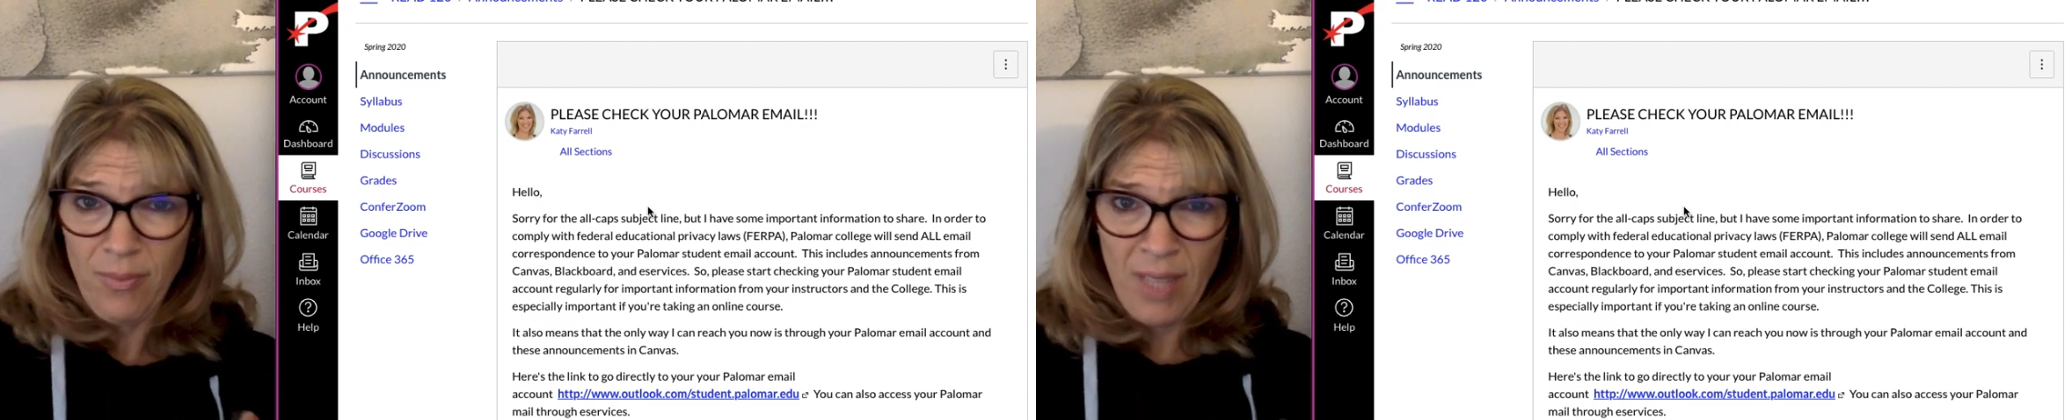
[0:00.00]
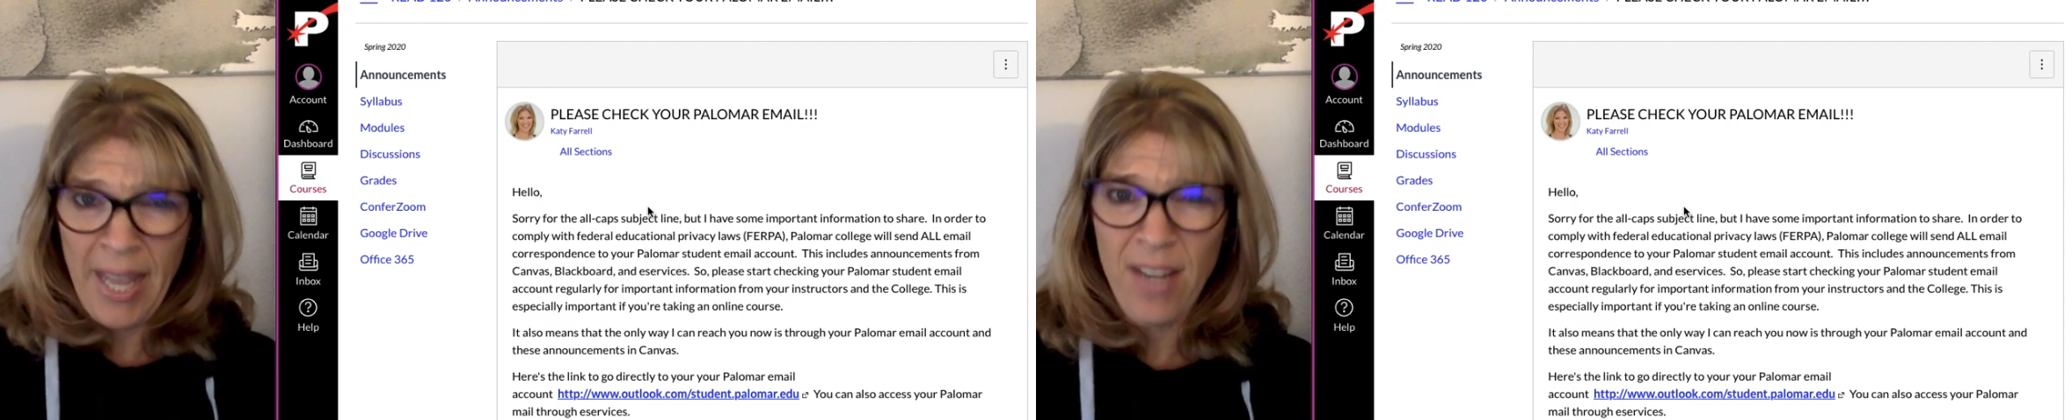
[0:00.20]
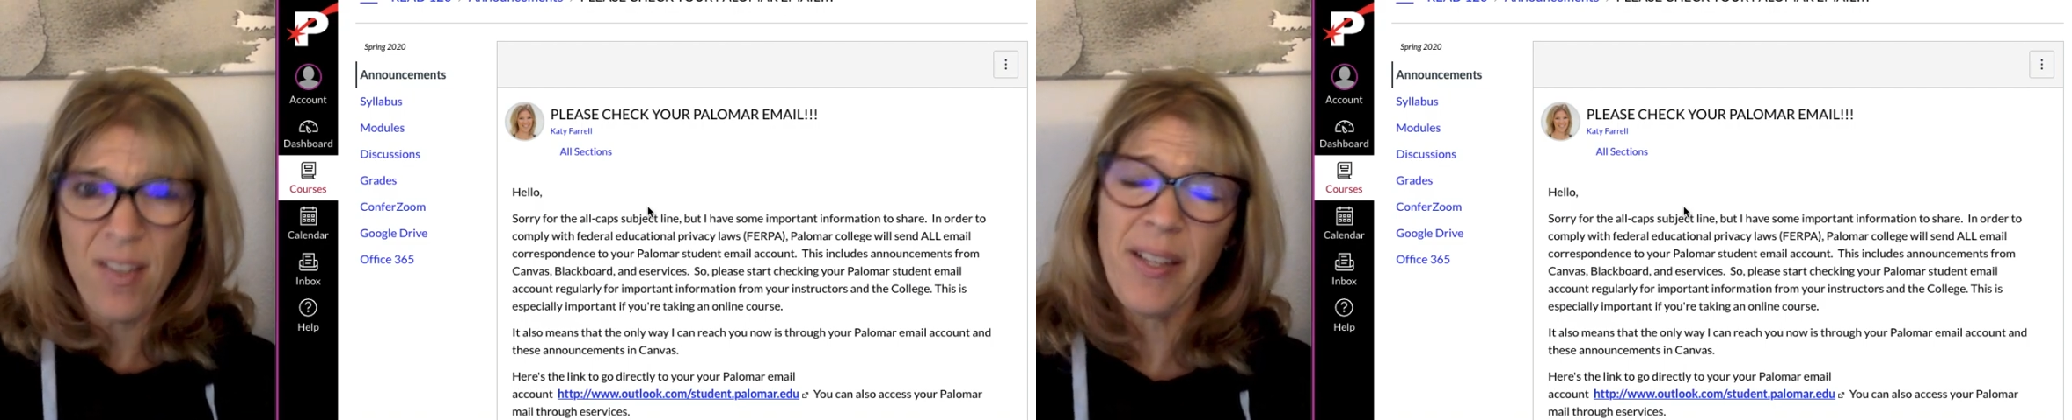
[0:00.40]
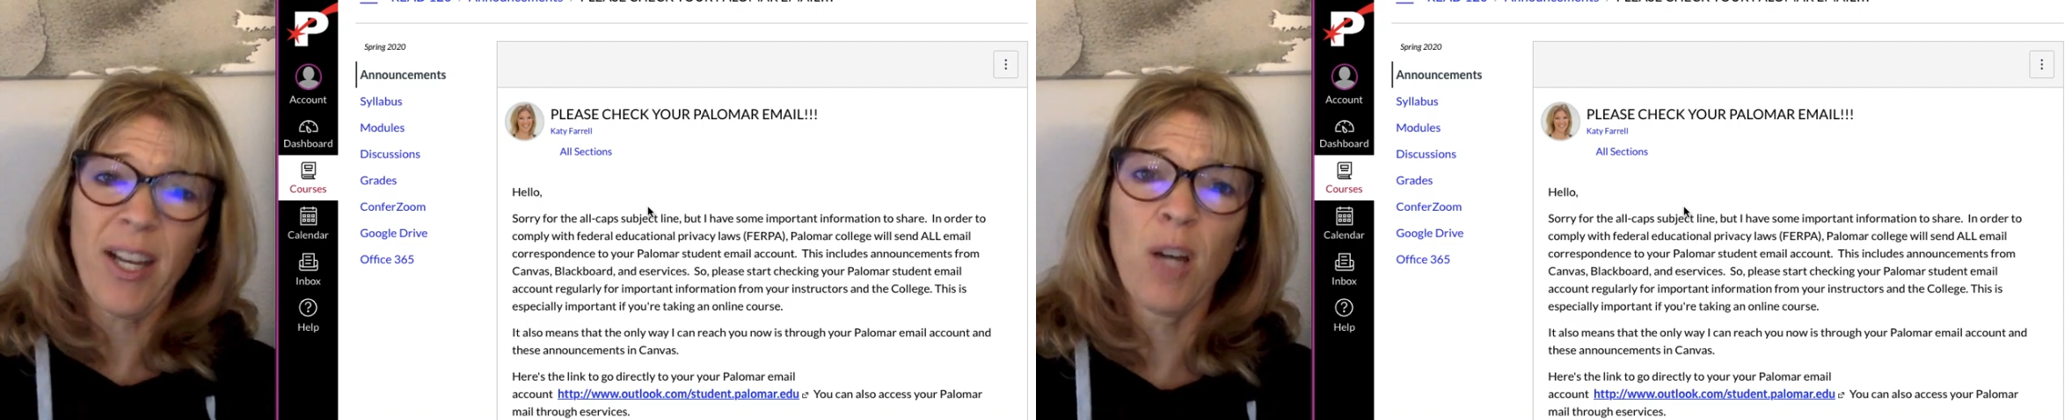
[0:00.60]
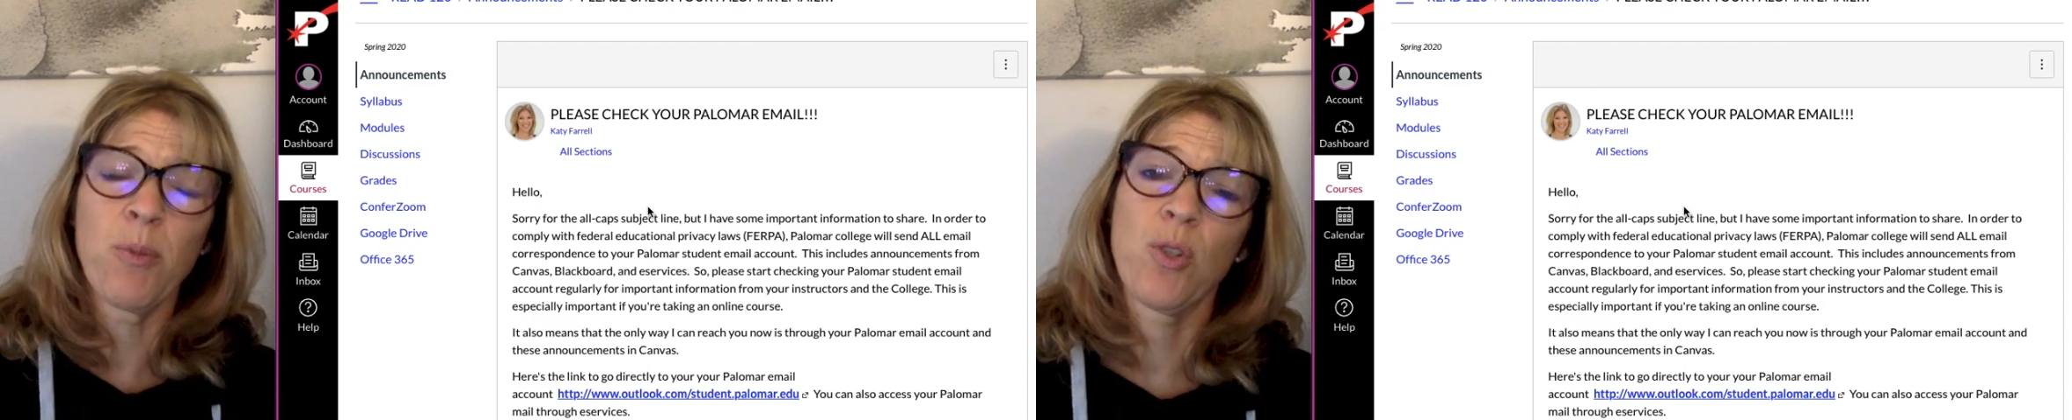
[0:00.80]
anything
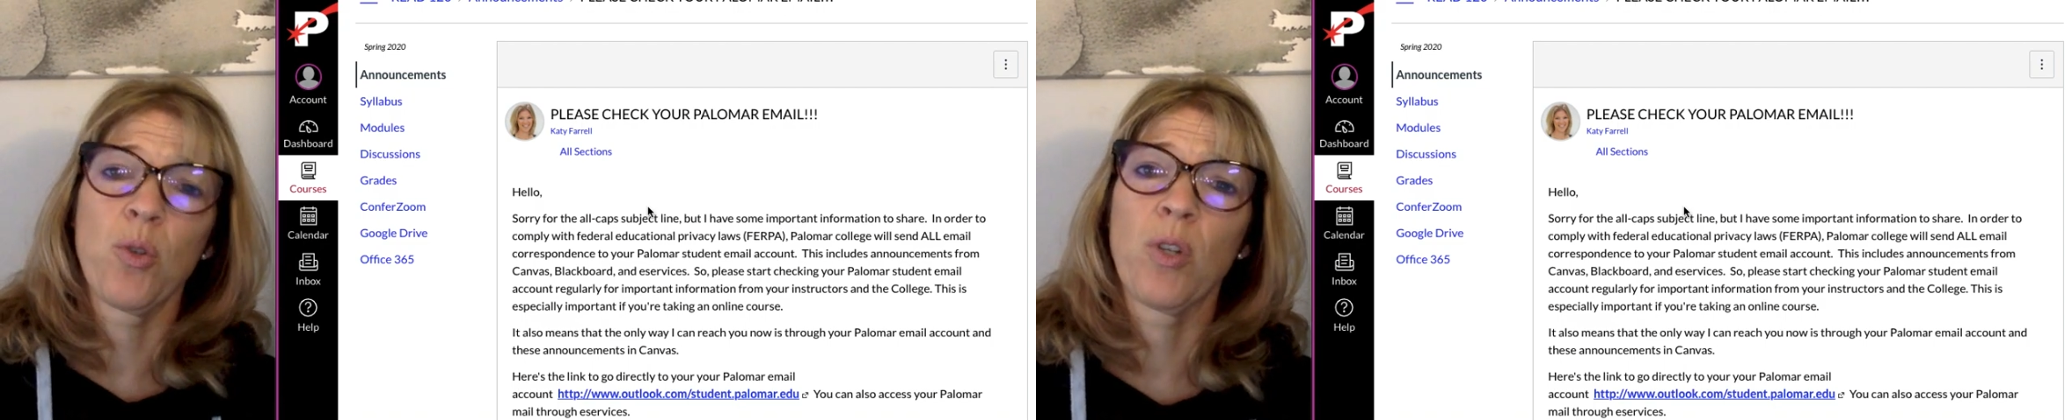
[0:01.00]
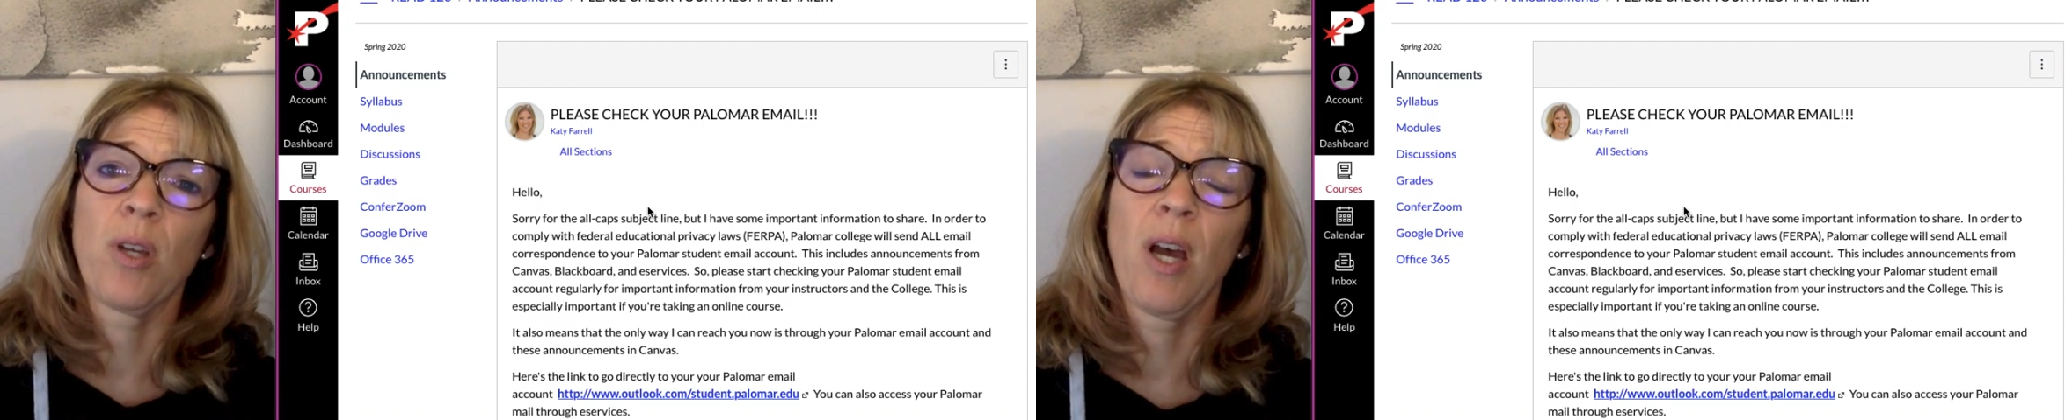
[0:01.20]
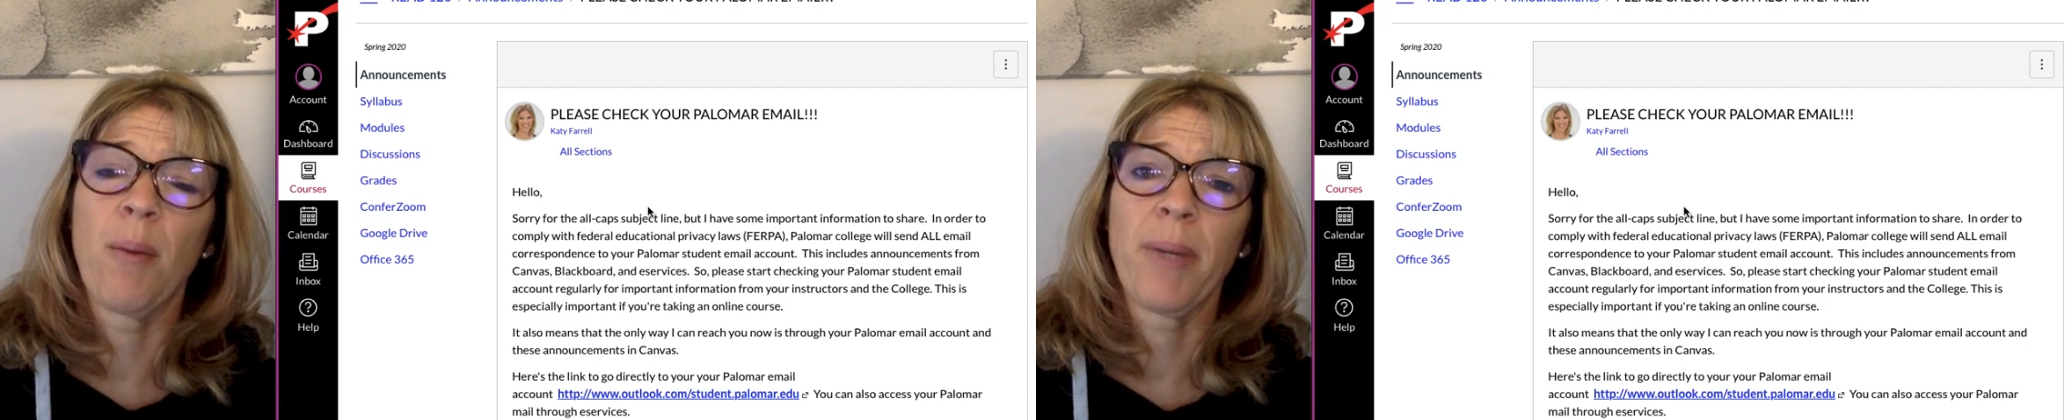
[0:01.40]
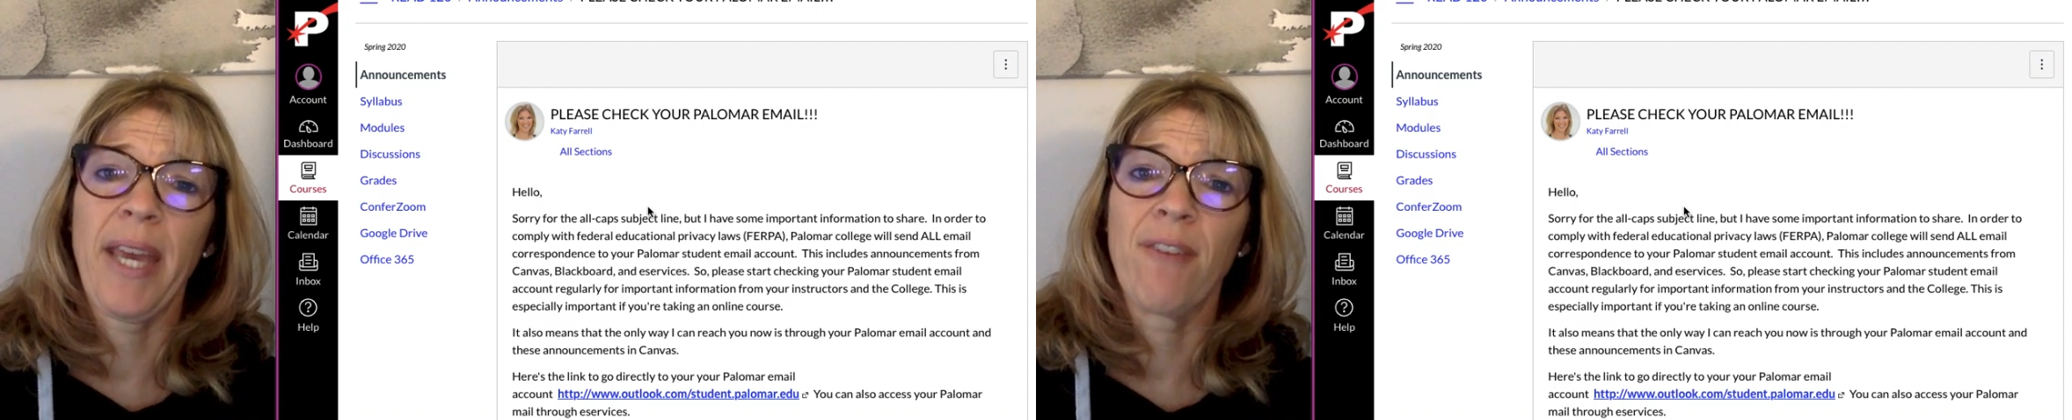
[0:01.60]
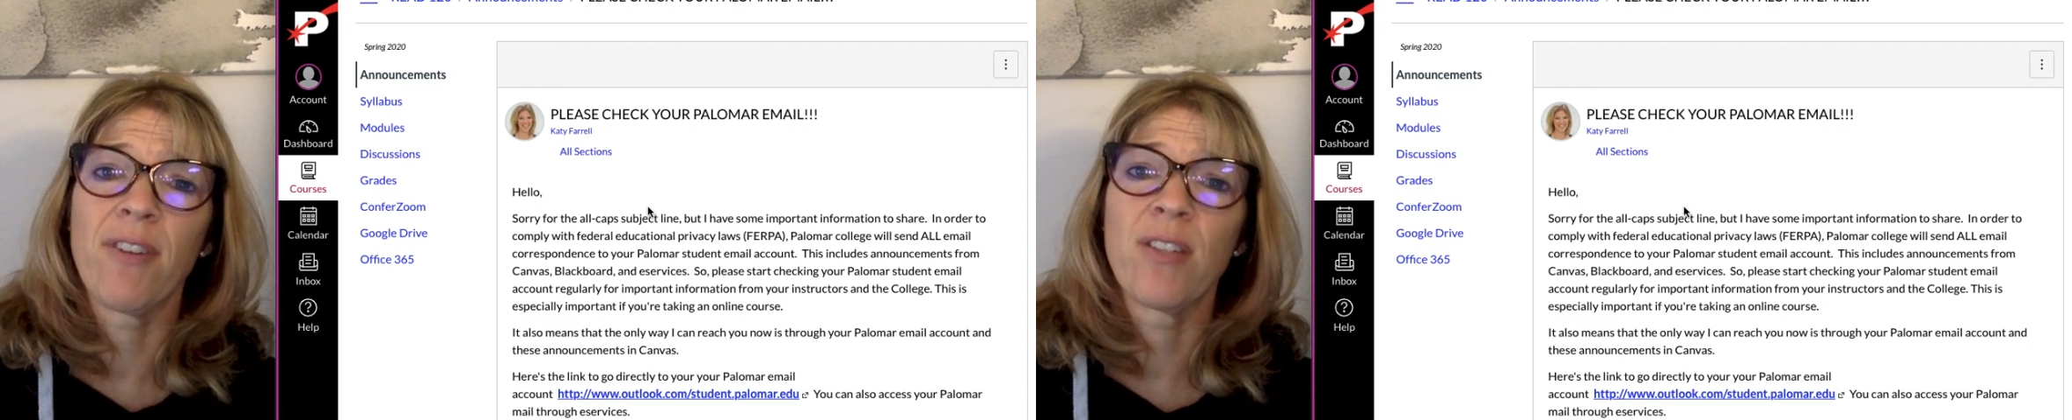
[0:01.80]
that comes through
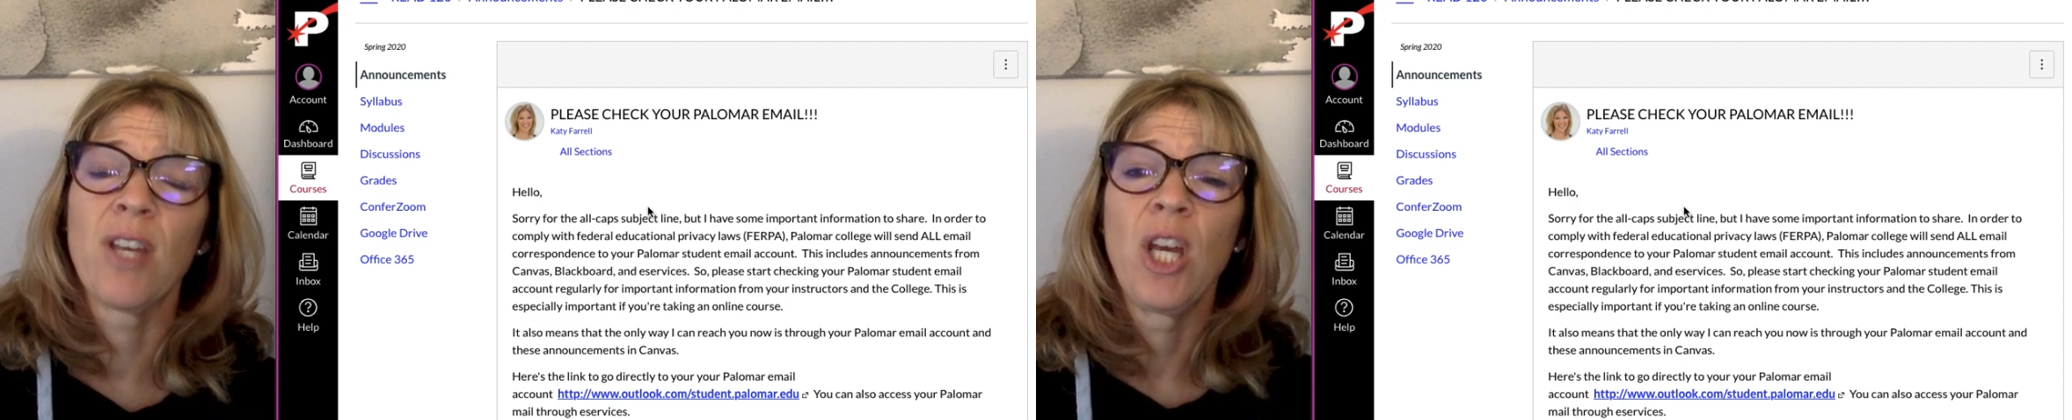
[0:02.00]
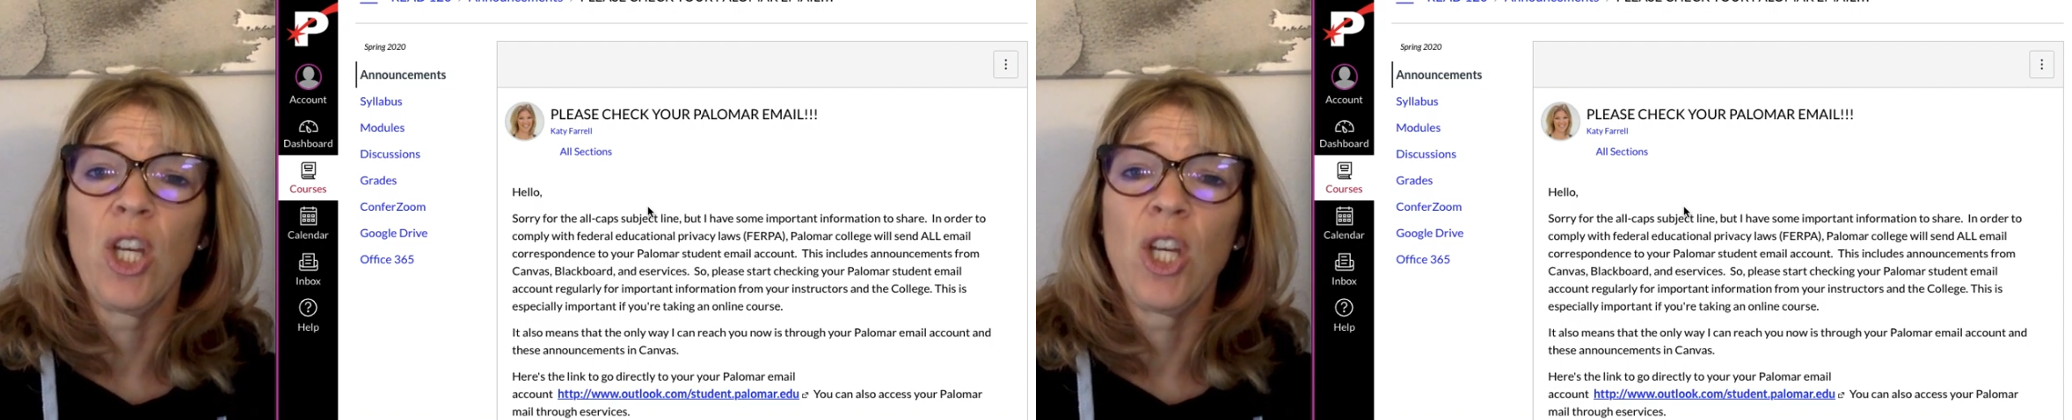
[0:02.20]
Canvas.